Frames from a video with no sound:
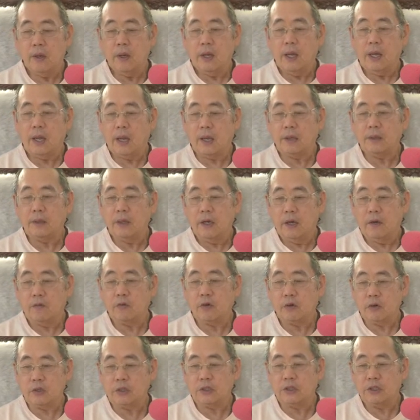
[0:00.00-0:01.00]
And, of
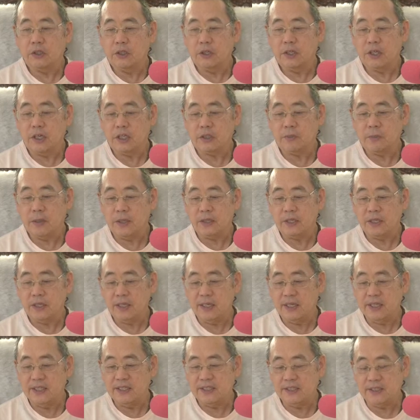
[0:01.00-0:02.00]
course, it is made
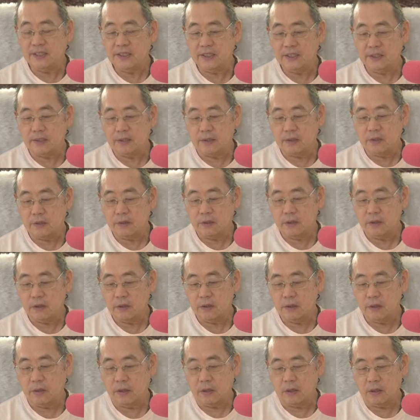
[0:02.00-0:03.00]
easier,
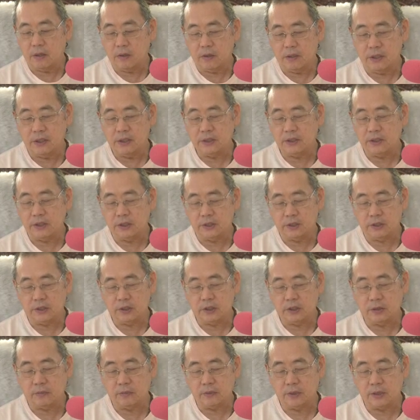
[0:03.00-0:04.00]
or
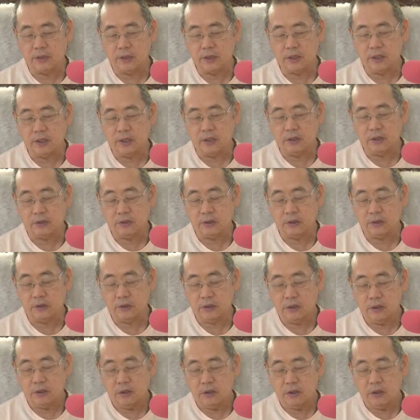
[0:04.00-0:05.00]
easiest, because
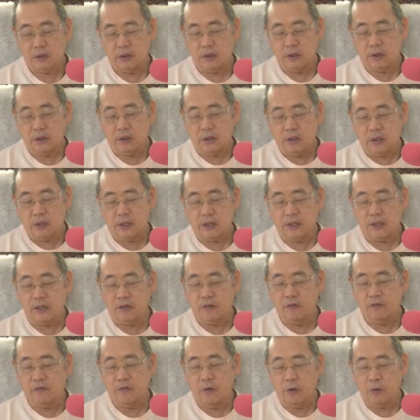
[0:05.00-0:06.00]
it
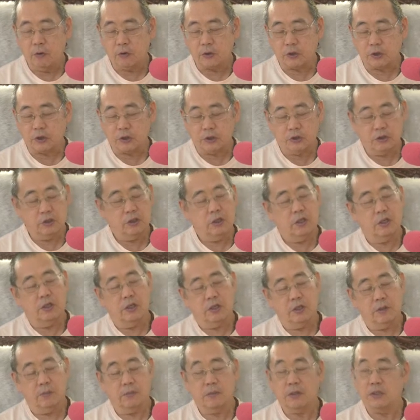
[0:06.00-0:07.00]
invokes
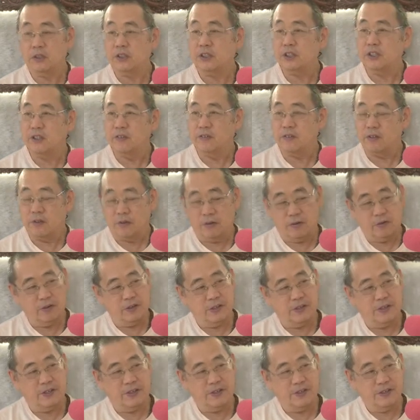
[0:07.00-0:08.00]
the mercy of the
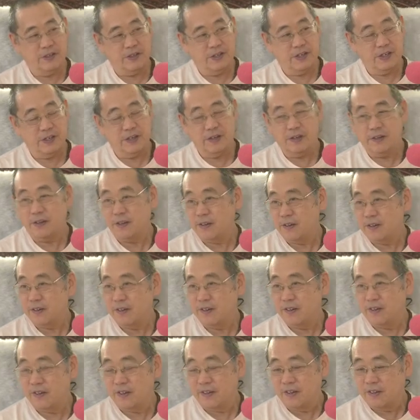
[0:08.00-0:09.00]
Lord.
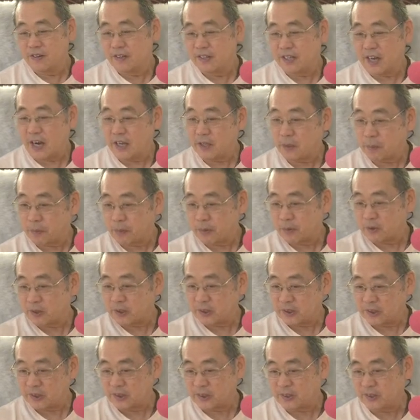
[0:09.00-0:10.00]
The other
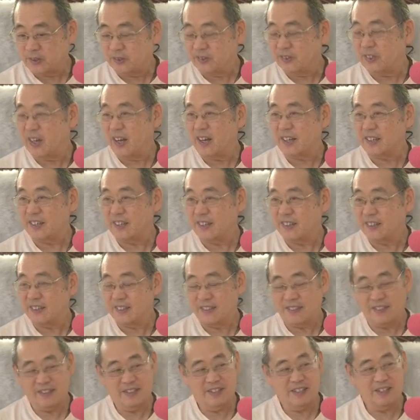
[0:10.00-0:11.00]
processes do not
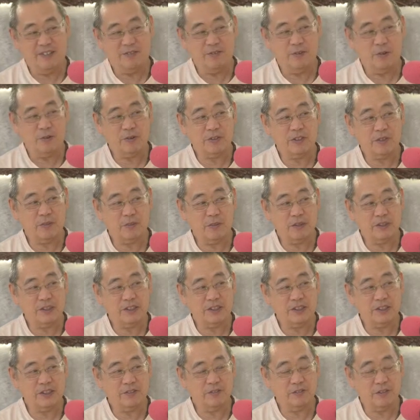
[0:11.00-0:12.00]
invoke the
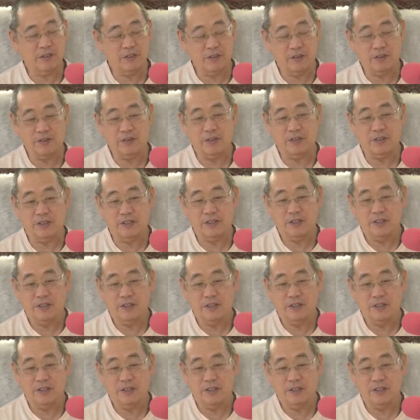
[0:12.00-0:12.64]
mercy of the Lord.